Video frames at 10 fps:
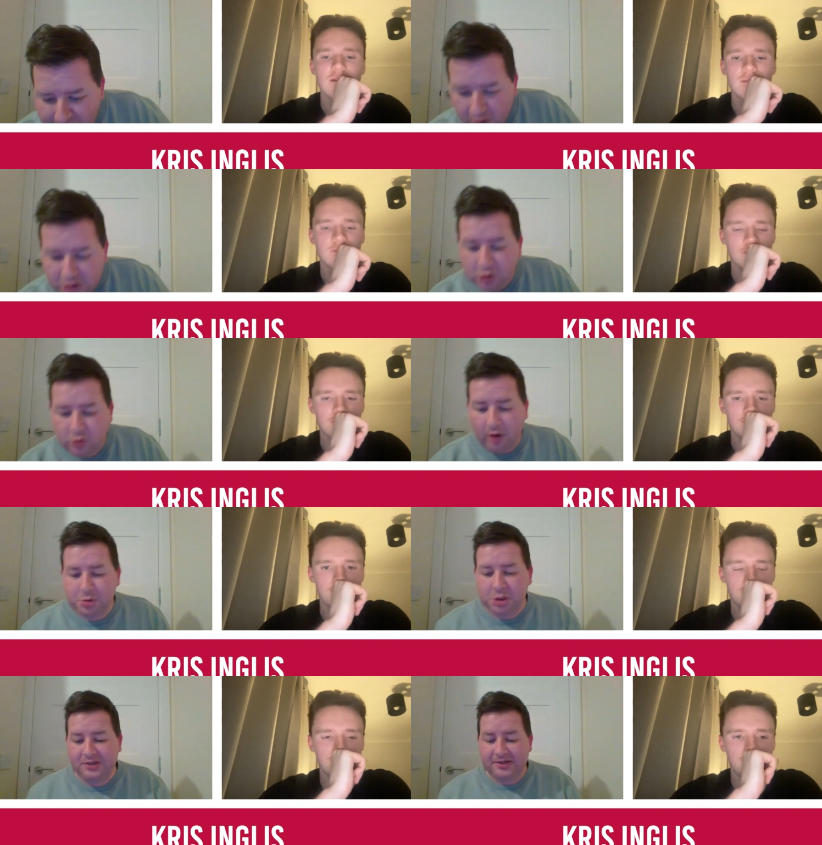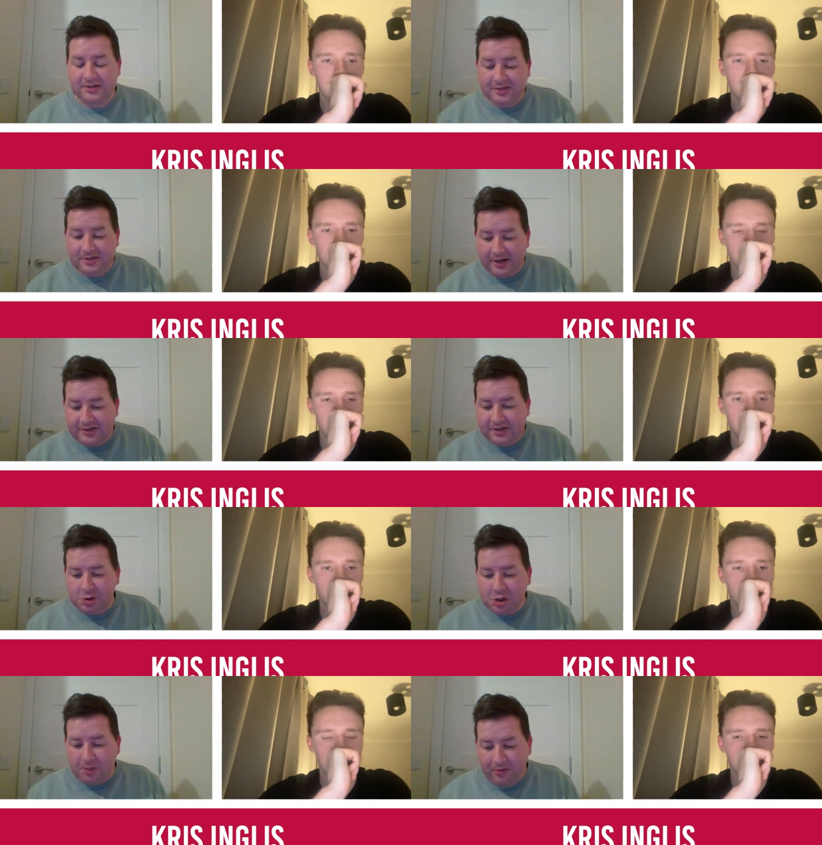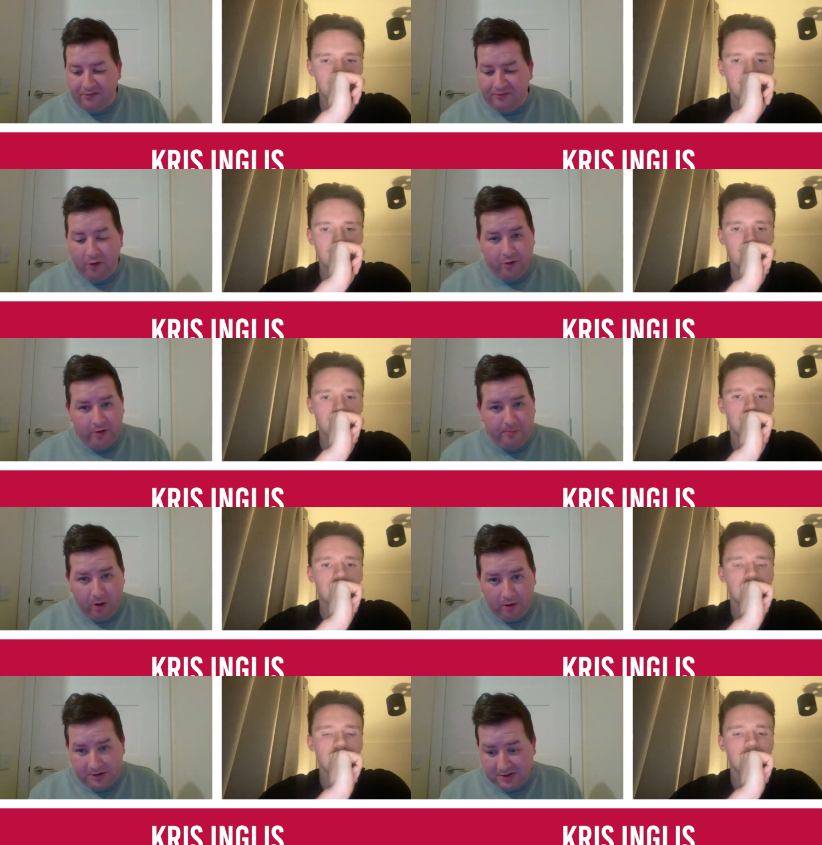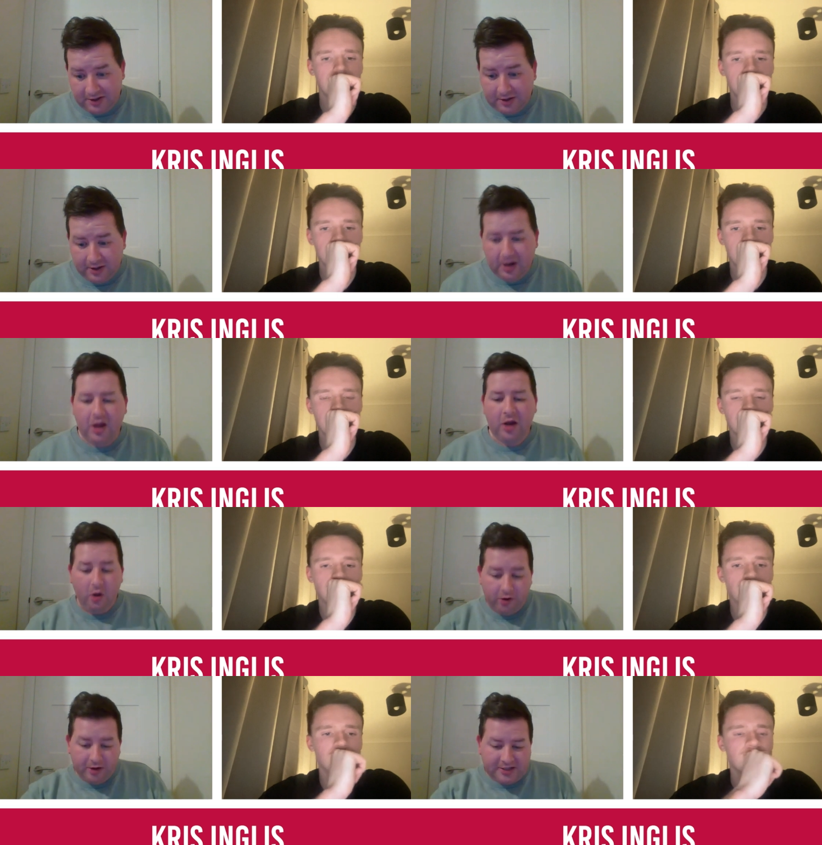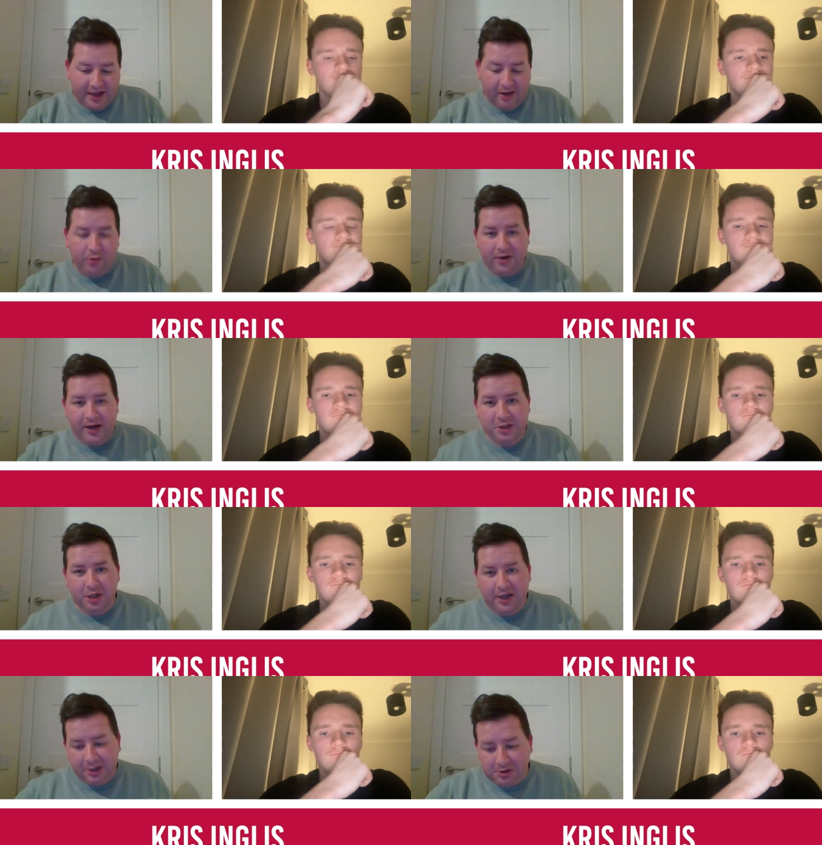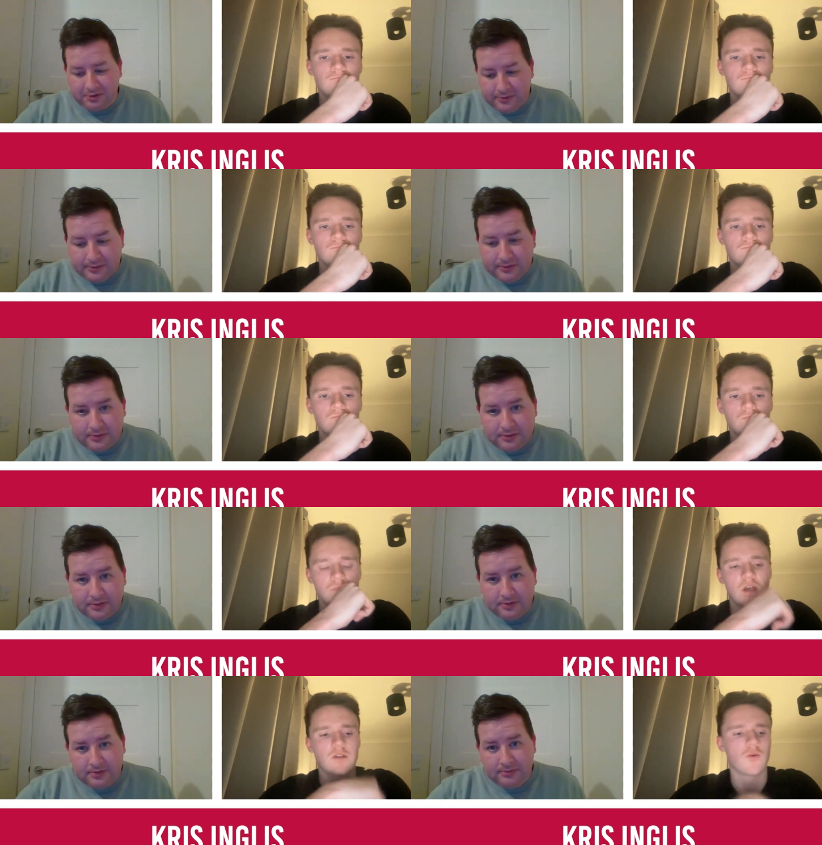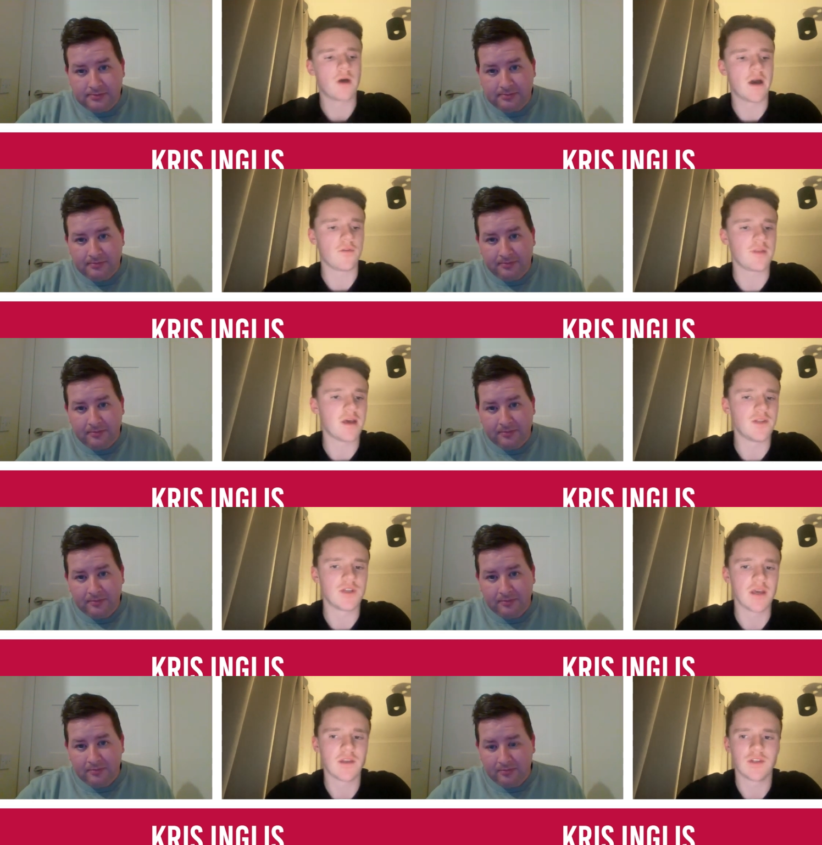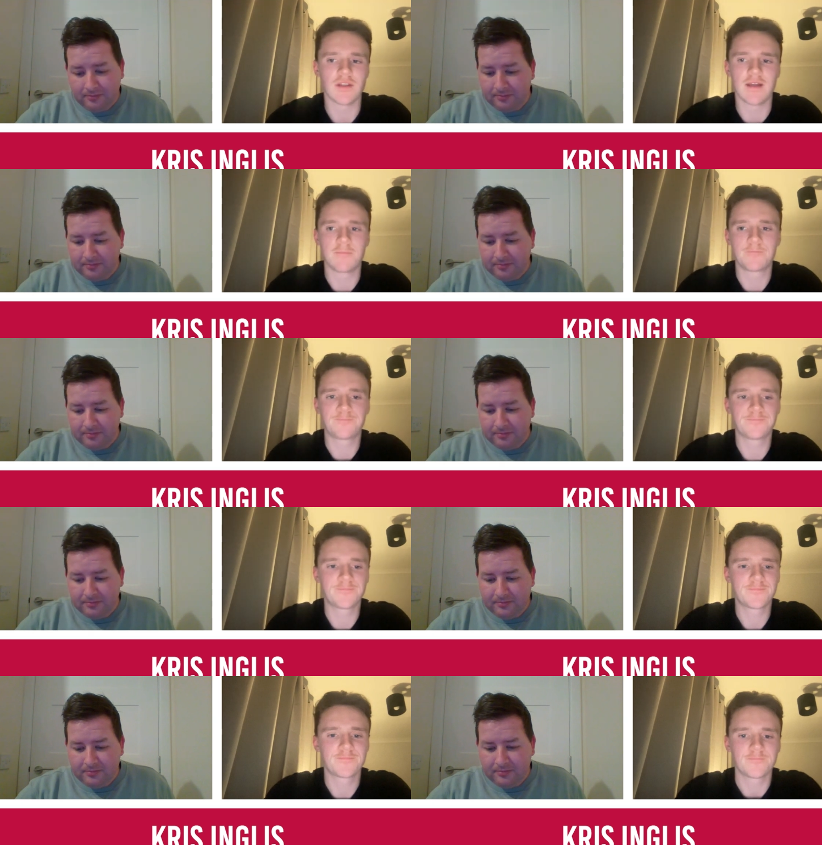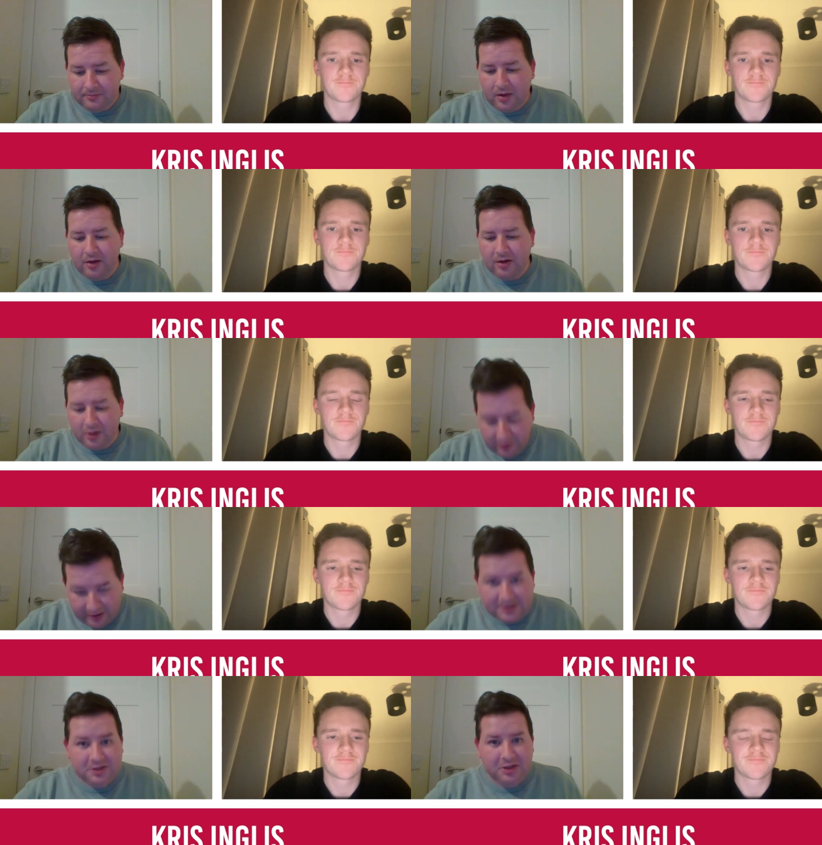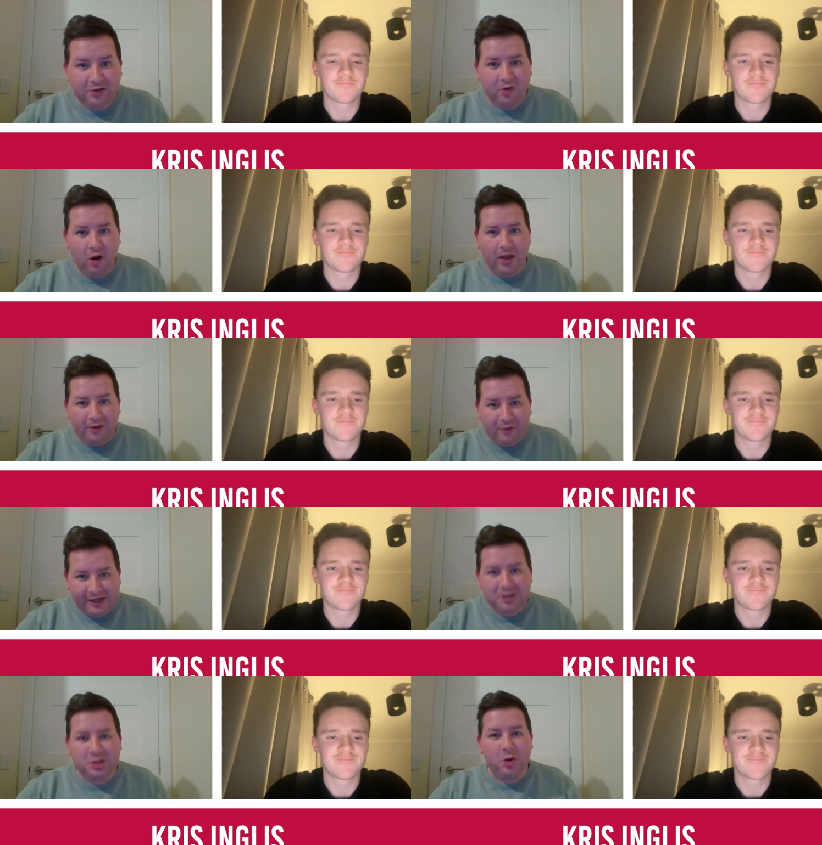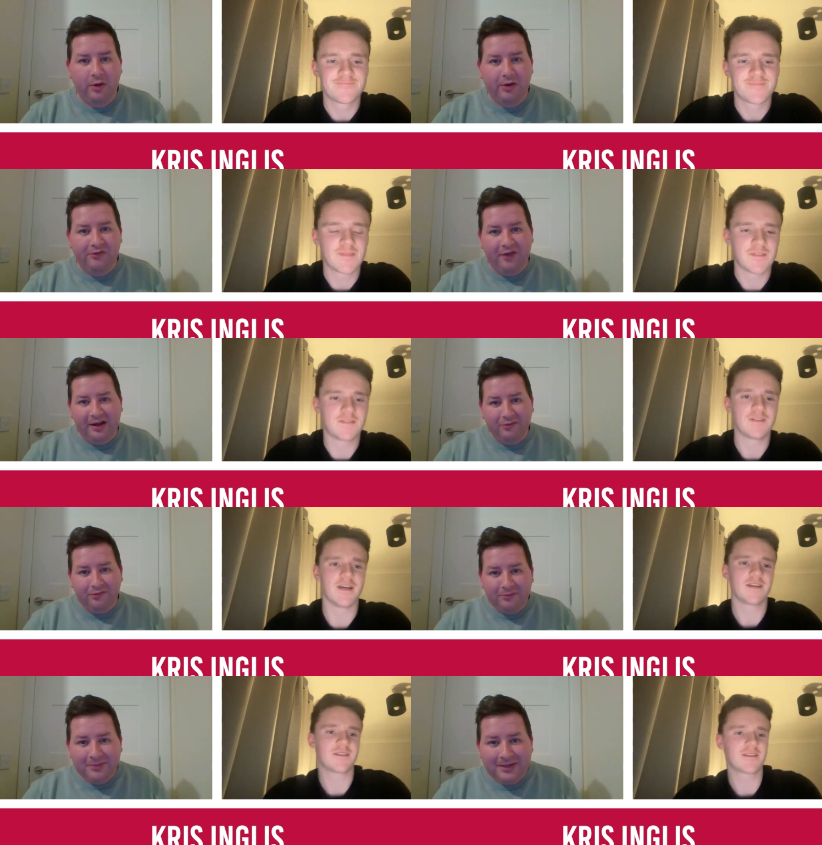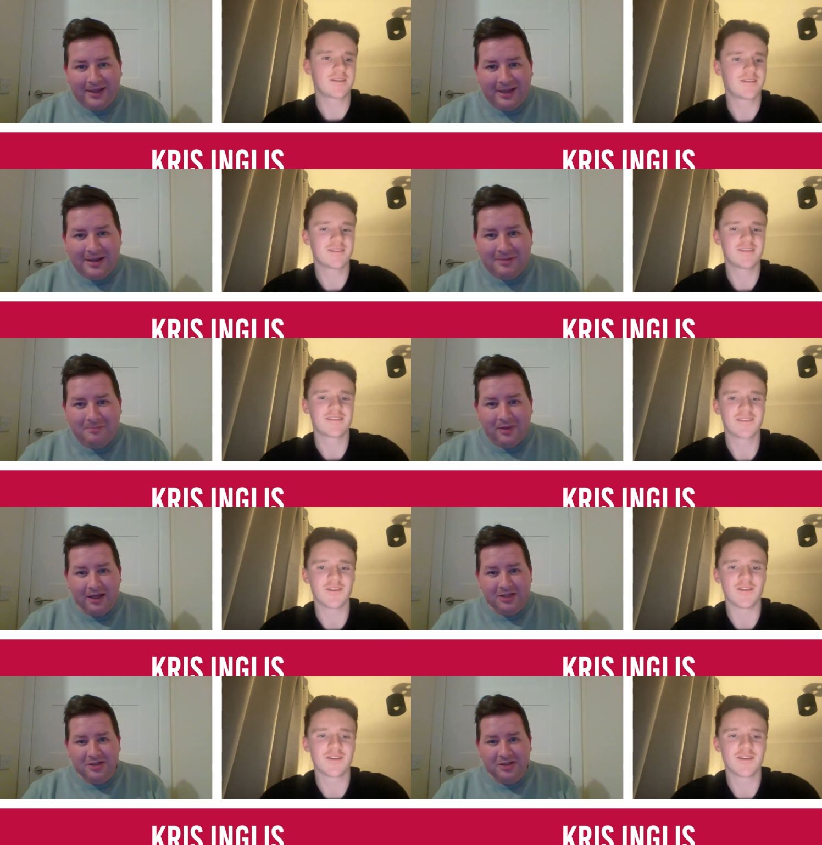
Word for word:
Speaker 1: you've got two options: it's citizenship and foreign policy, mm-hmm. or it's health and education.
Speaker 2: I'd go health and education then.
Speaker 1: Kris, you've got that right. Two out of five.